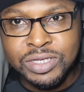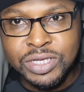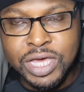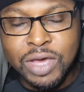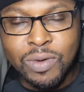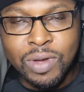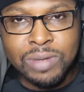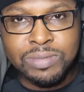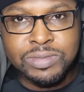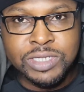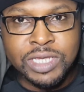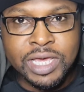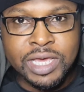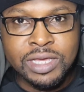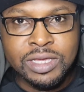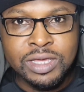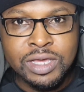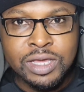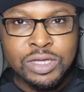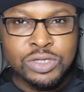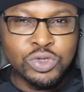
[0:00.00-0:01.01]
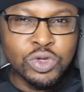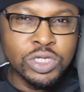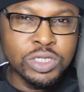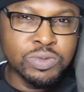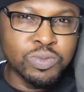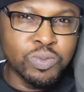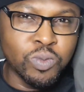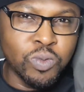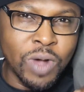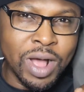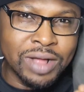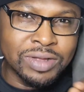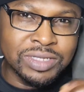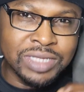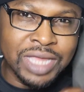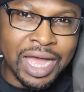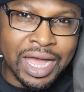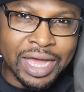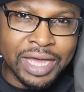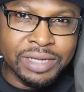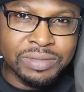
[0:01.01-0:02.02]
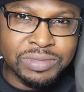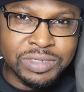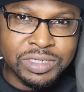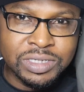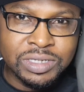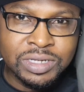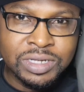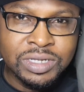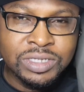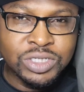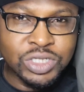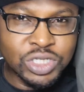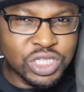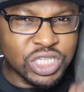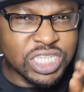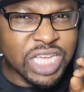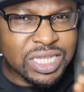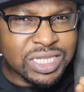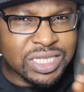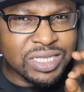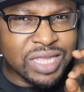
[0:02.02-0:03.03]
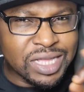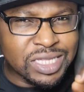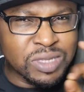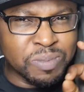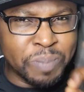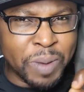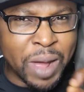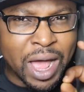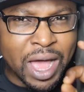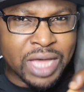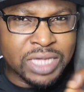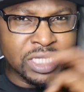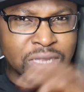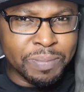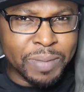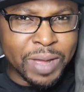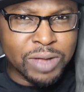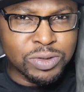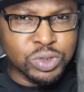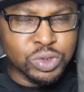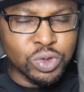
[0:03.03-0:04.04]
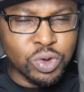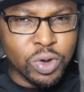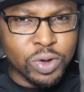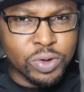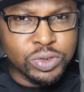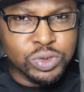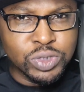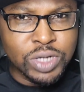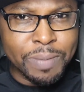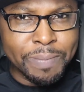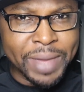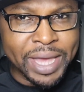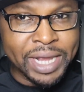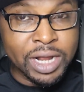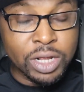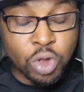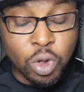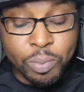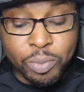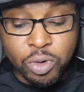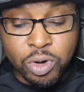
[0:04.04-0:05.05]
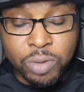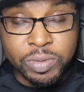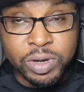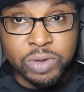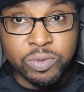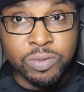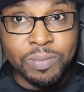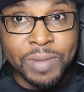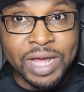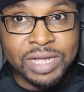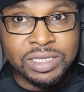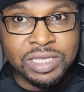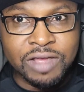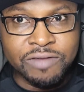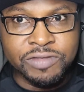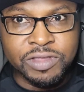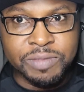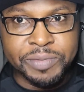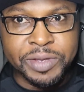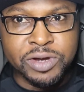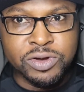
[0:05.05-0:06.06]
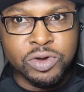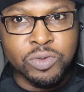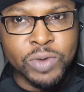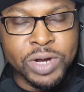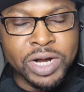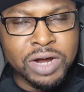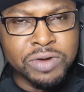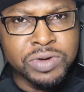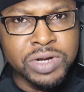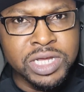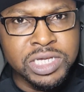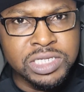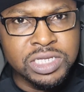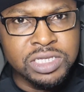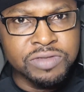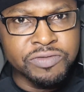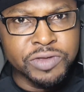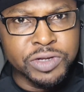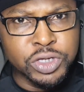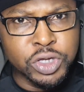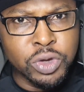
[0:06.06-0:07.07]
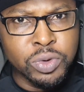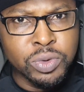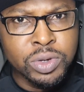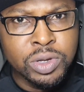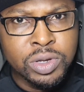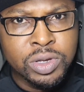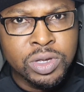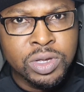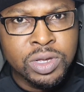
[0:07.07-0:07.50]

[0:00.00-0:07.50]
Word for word: You get what I'm saying? So it's well timed. Just as Pi is about to go into the mainnet, or probably we might have, depending on when I release this video,